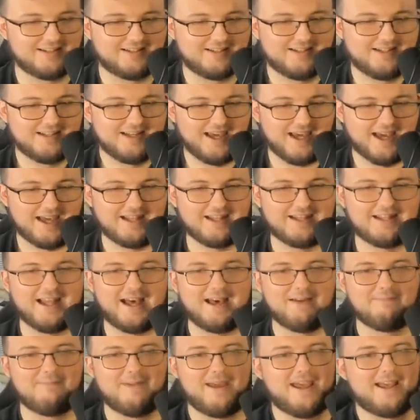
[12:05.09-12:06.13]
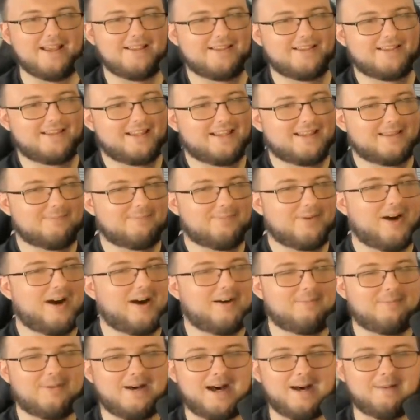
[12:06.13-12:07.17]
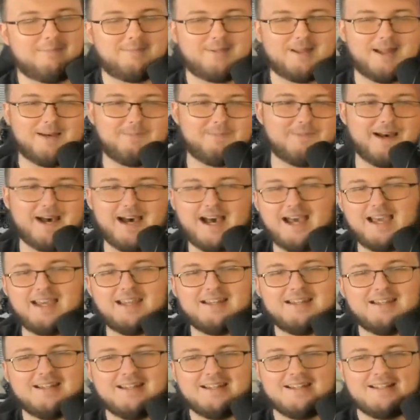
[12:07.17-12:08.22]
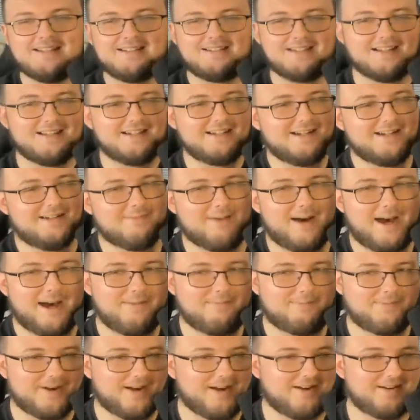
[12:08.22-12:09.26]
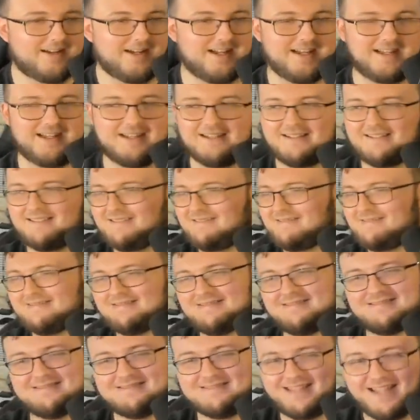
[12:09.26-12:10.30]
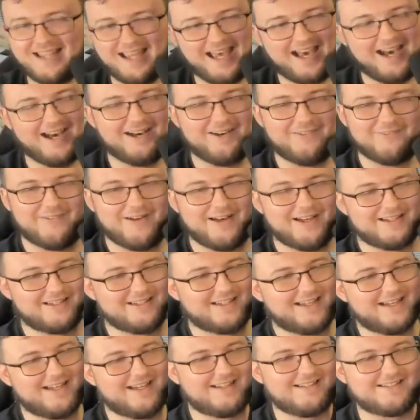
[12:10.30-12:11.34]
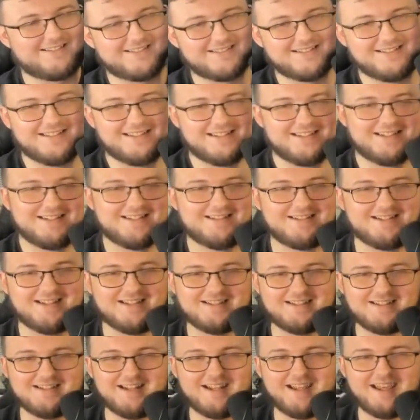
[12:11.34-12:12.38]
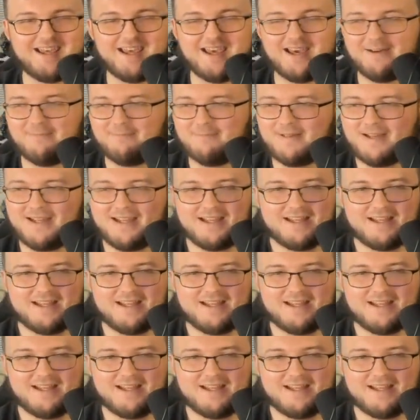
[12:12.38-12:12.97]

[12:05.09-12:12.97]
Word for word: And then that man just get the ball popped up. All right, GG to my opponent. Oh my gosh. GG to him.